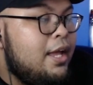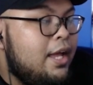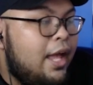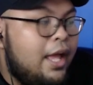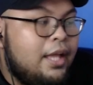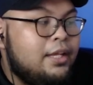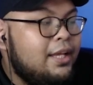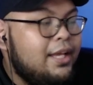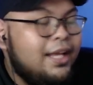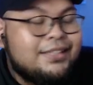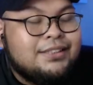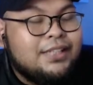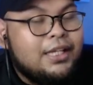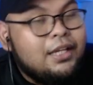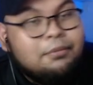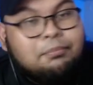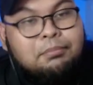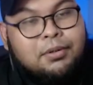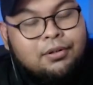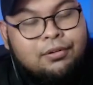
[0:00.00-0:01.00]
and he has
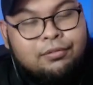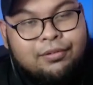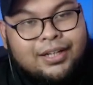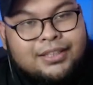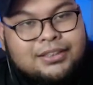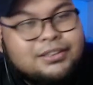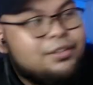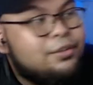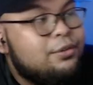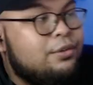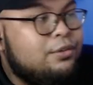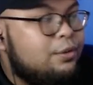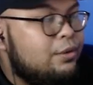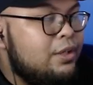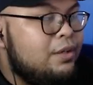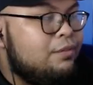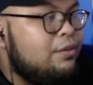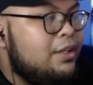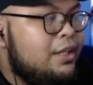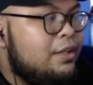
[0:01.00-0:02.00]
inbuilt Rush, so you don't
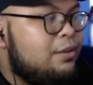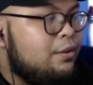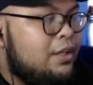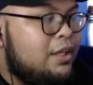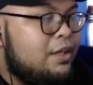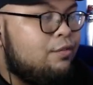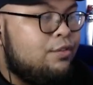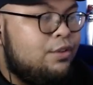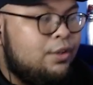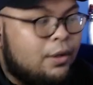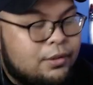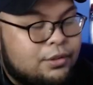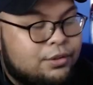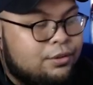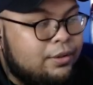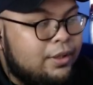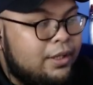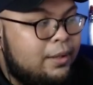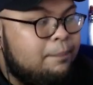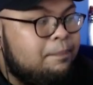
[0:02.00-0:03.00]
even need to give Dawn
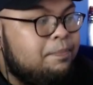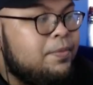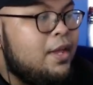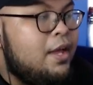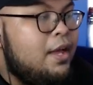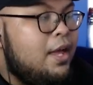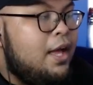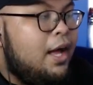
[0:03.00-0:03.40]
to him.